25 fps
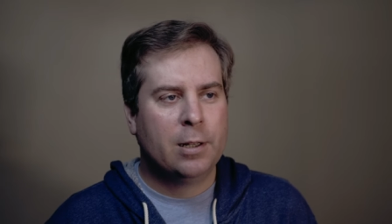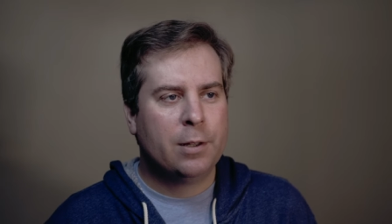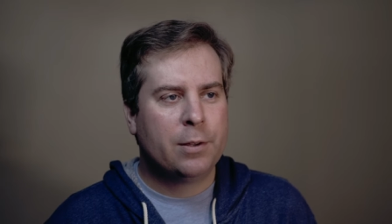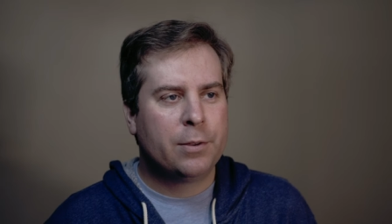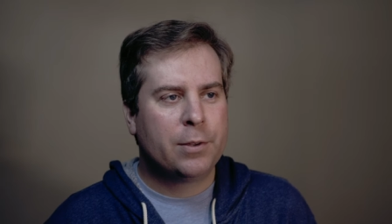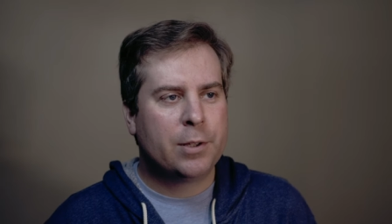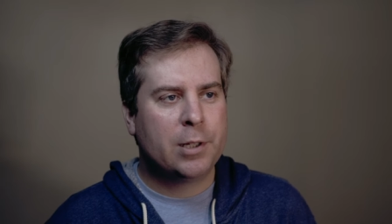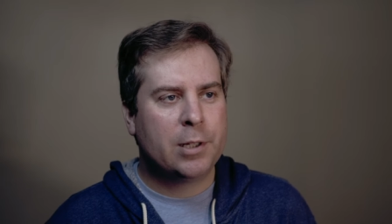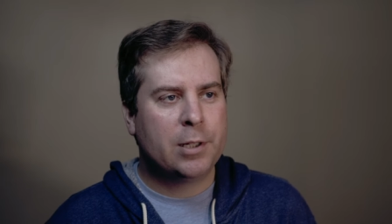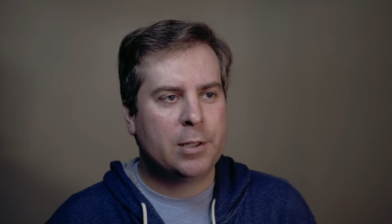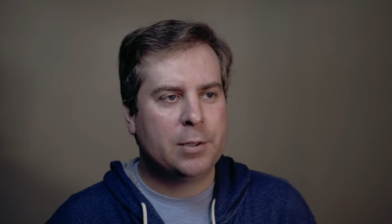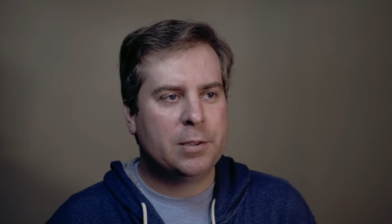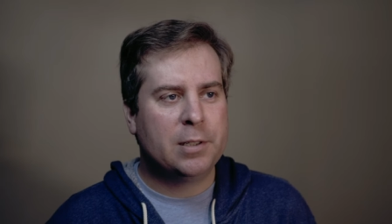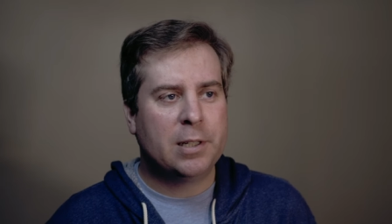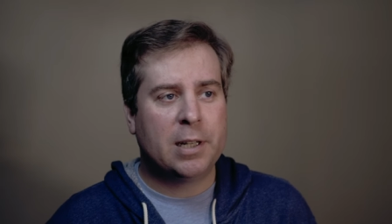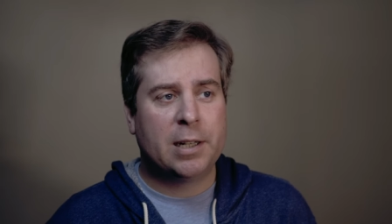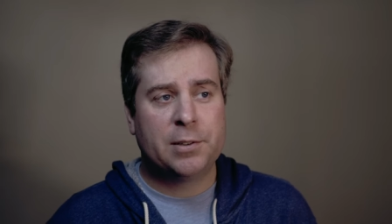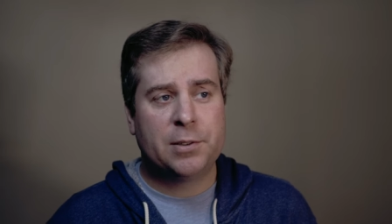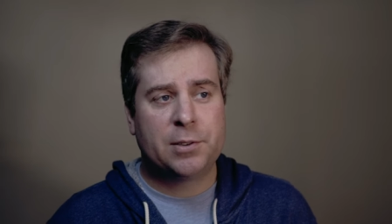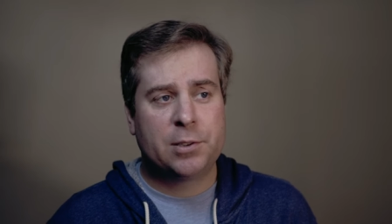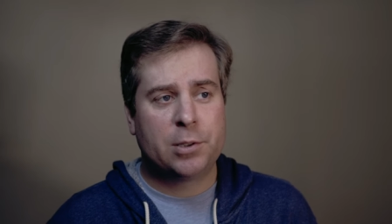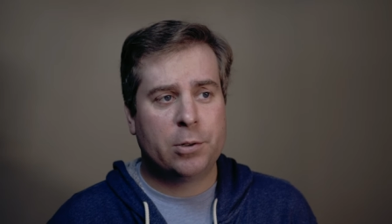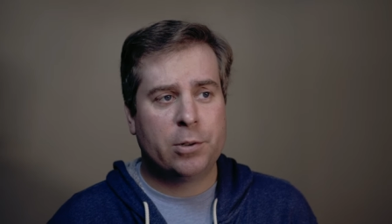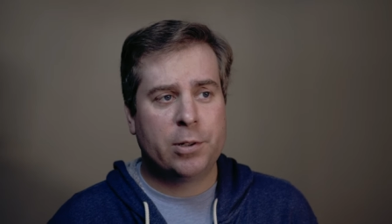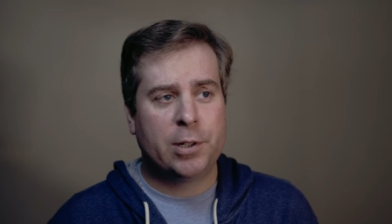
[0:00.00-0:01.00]
The non
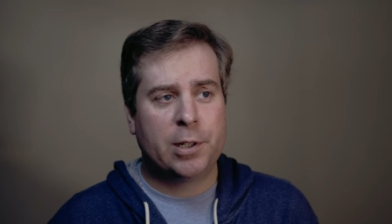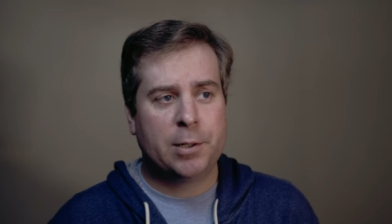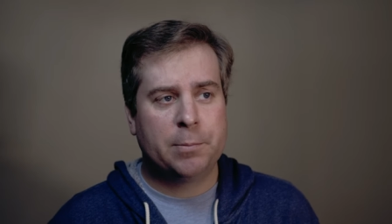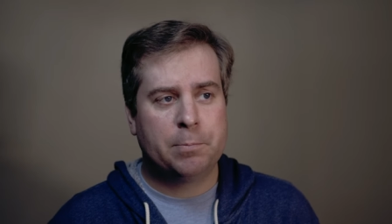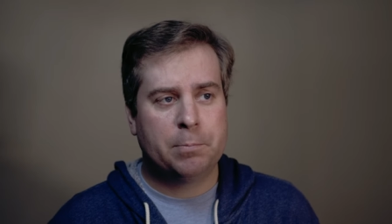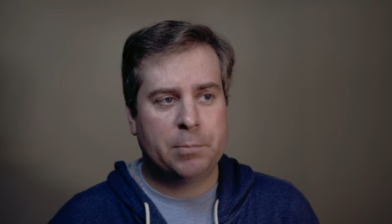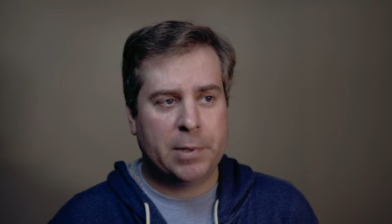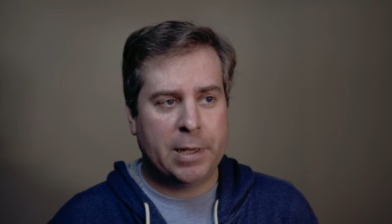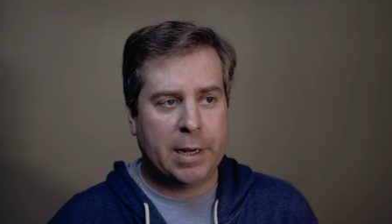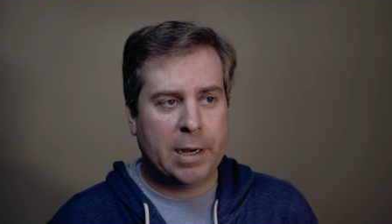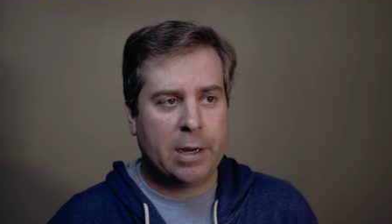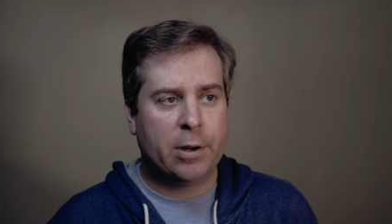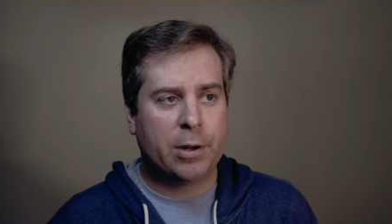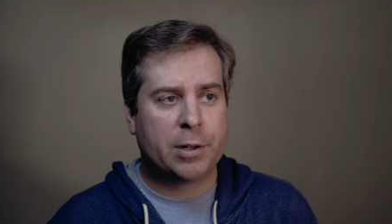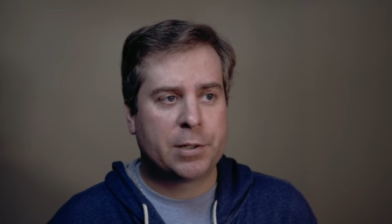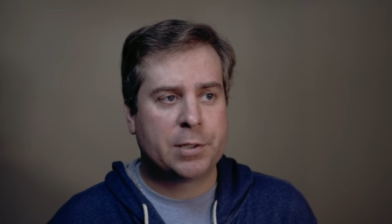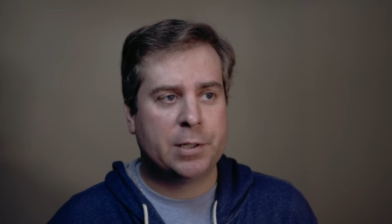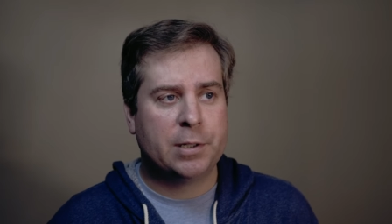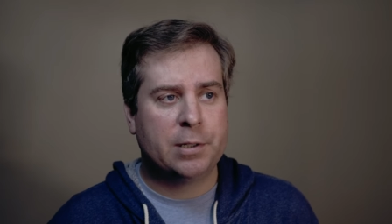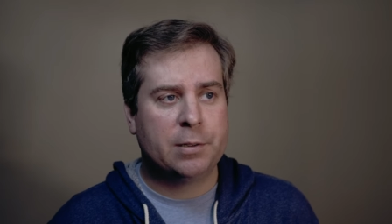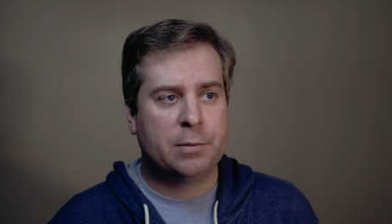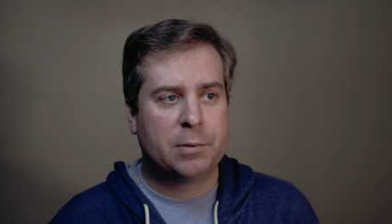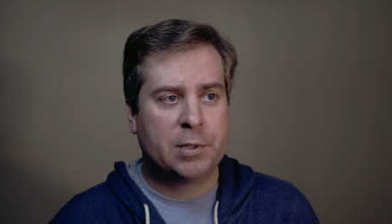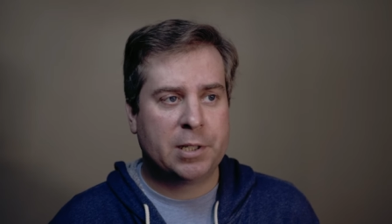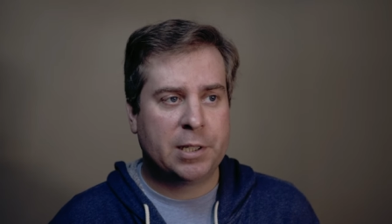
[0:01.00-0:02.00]
Sony
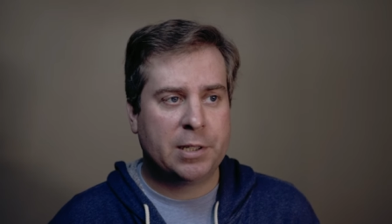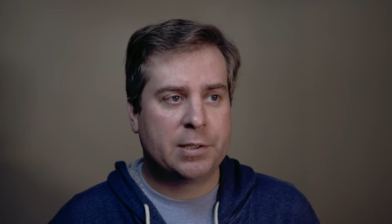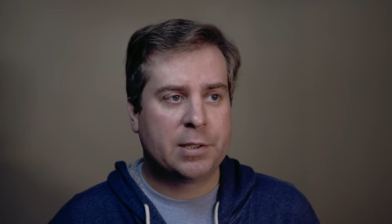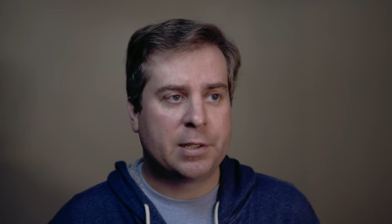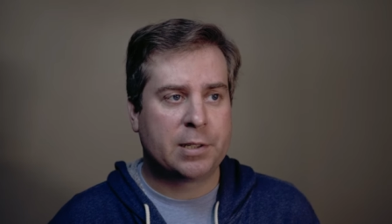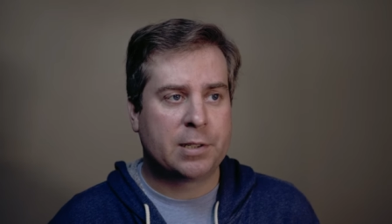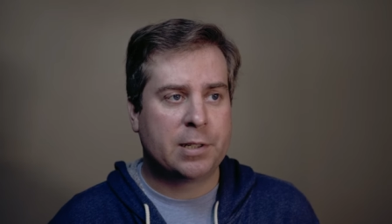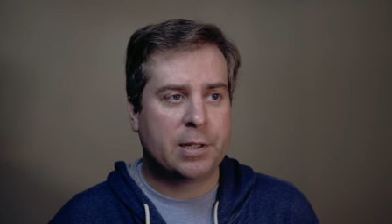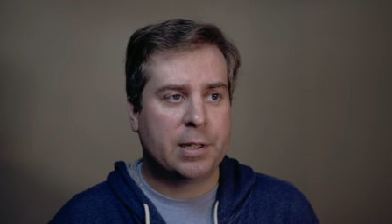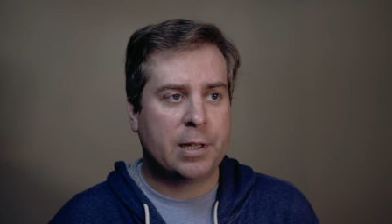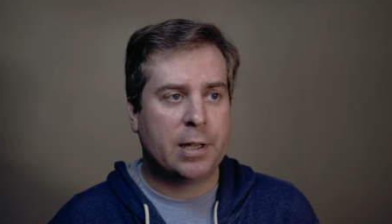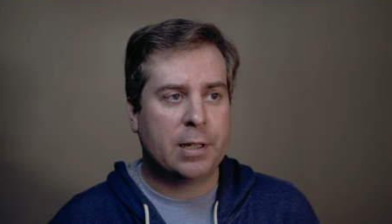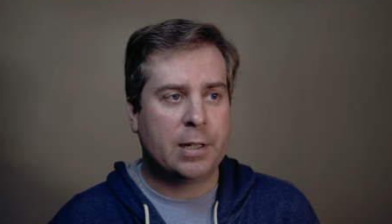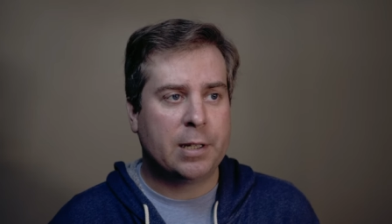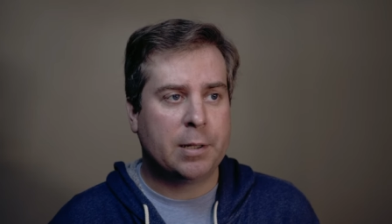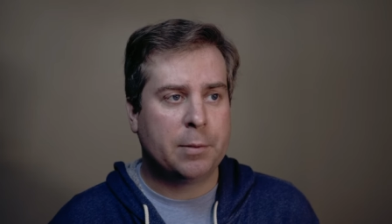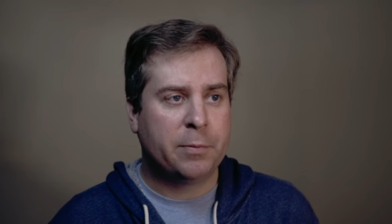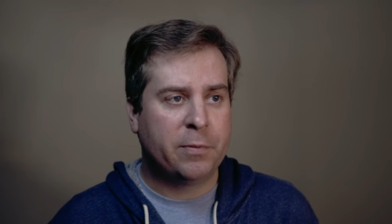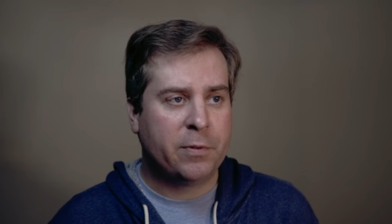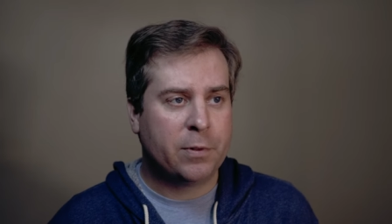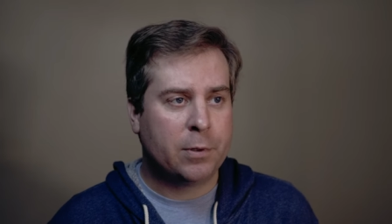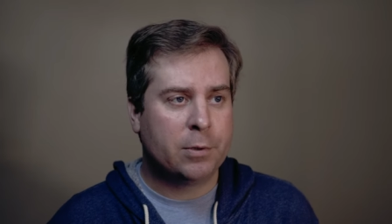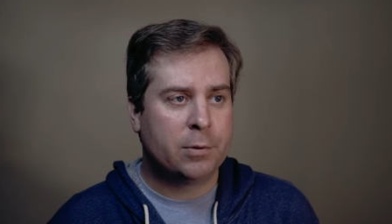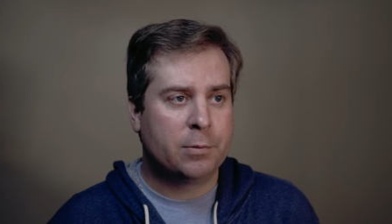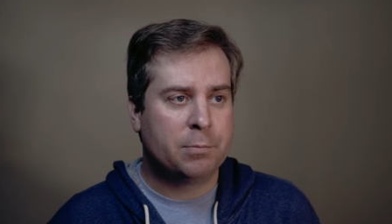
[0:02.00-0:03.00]
Ericsson
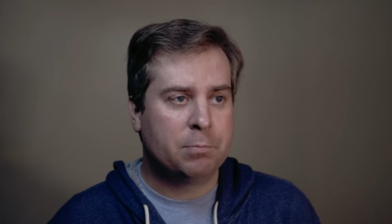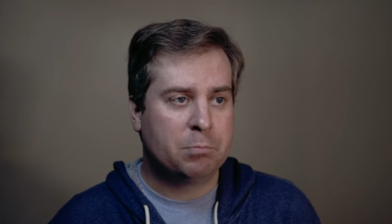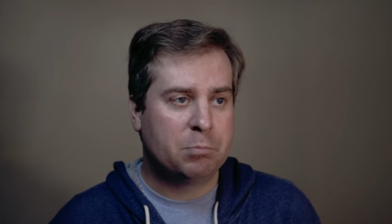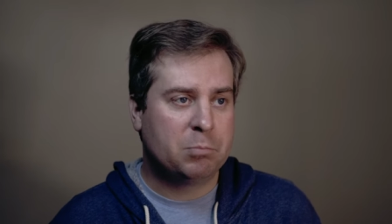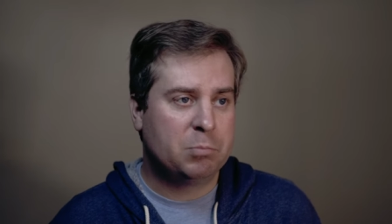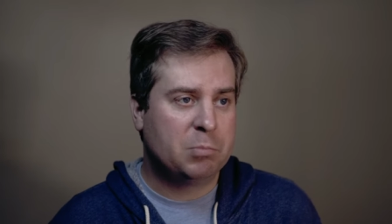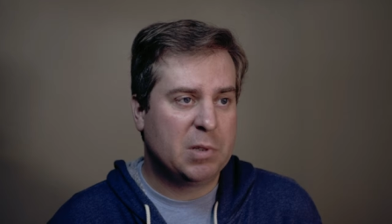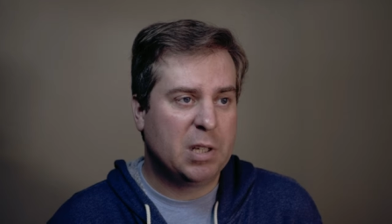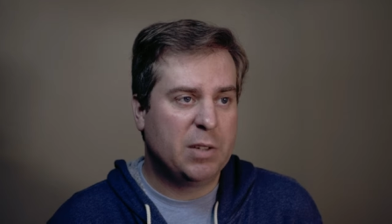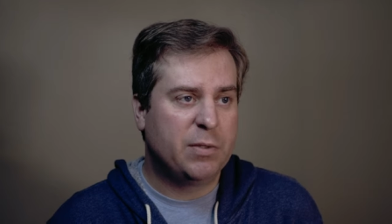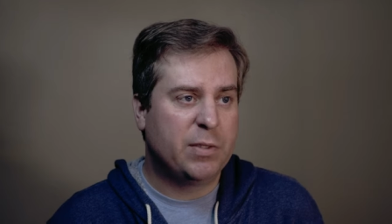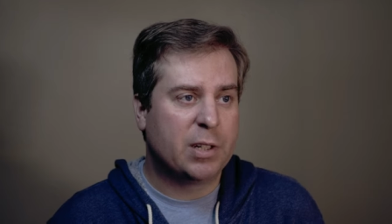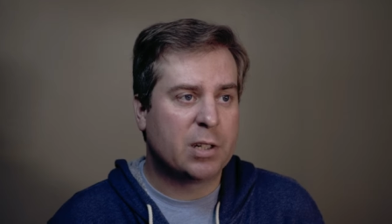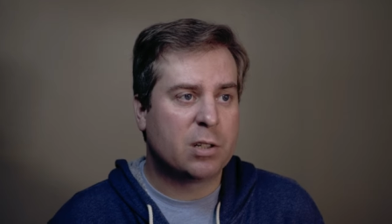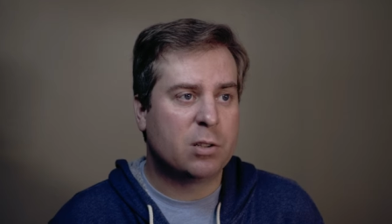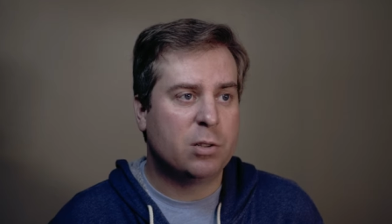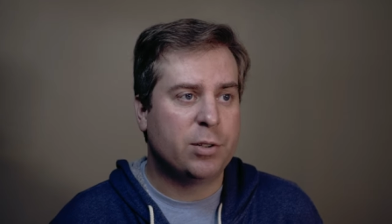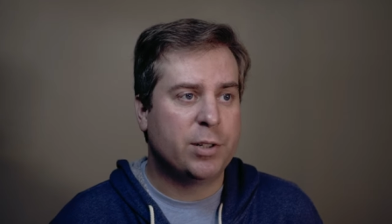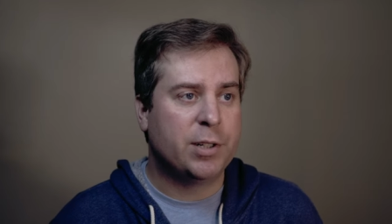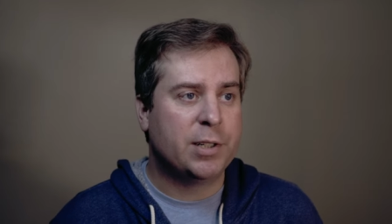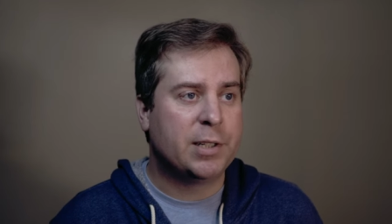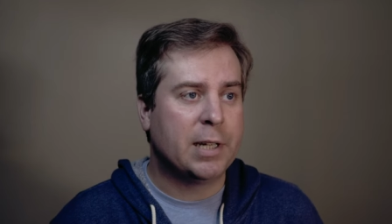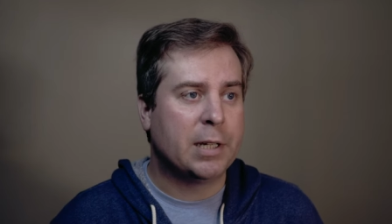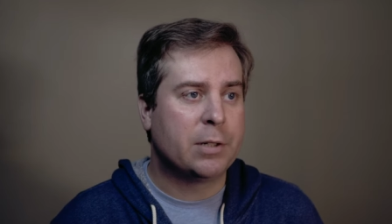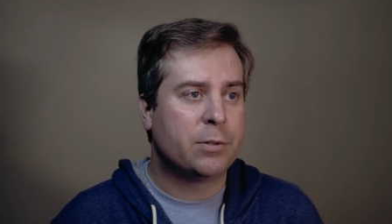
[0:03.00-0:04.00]
T68M phone even
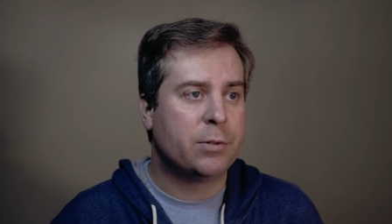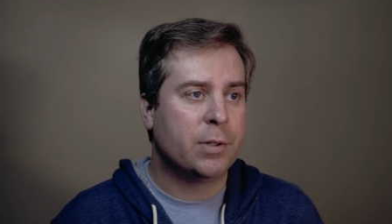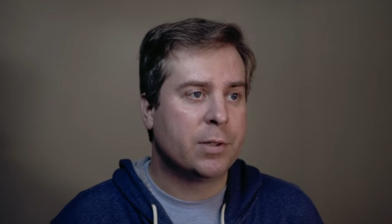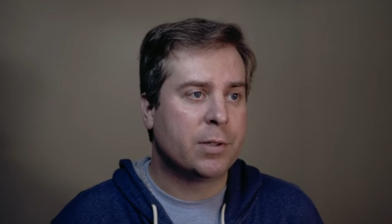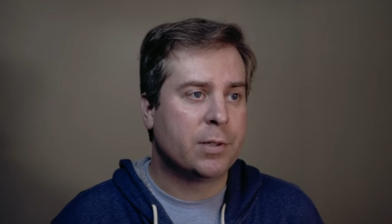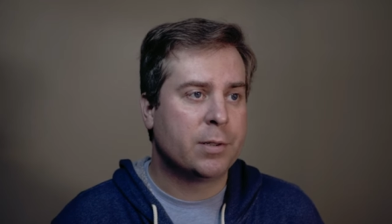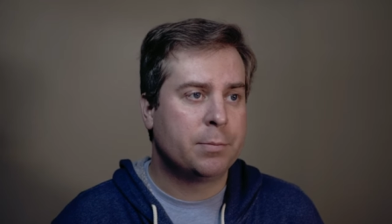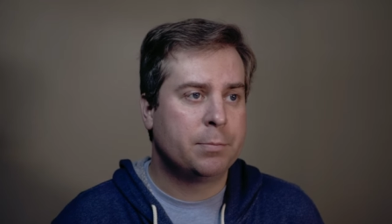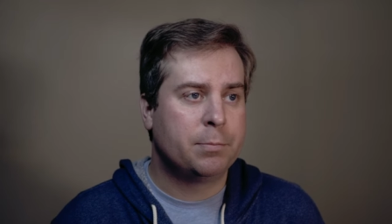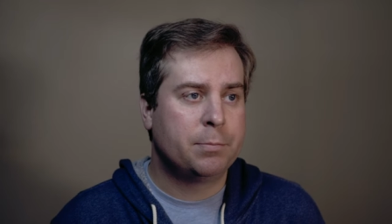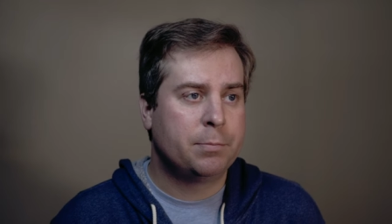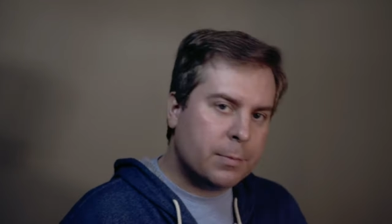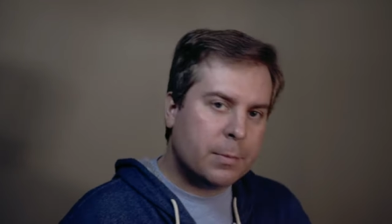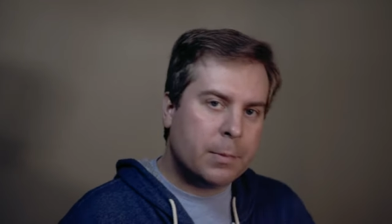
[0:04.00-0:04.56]
included Tetris.